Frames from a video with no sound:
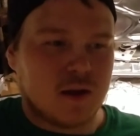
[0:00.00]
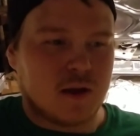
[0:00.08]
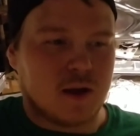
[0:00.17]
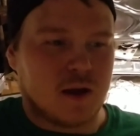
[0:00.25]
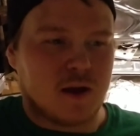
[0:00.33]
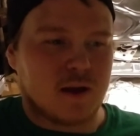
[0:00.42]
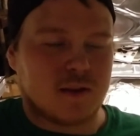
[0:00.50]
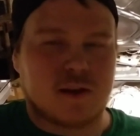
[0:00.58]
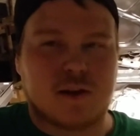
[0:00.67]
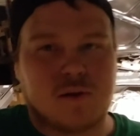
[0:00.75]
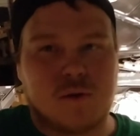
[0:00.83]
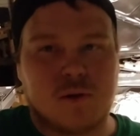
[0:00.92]
and
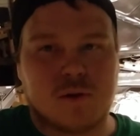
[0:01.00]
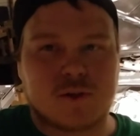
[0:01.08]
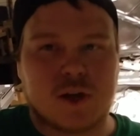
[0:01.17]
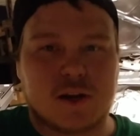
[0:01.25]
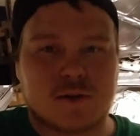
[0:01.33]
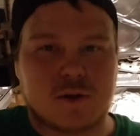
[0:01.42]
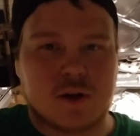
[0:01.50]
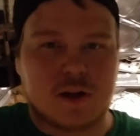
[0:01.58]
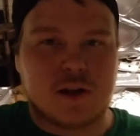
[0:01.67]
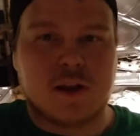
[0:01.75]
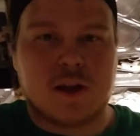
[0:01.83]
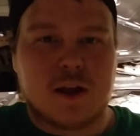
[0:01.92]
did an oil change on it.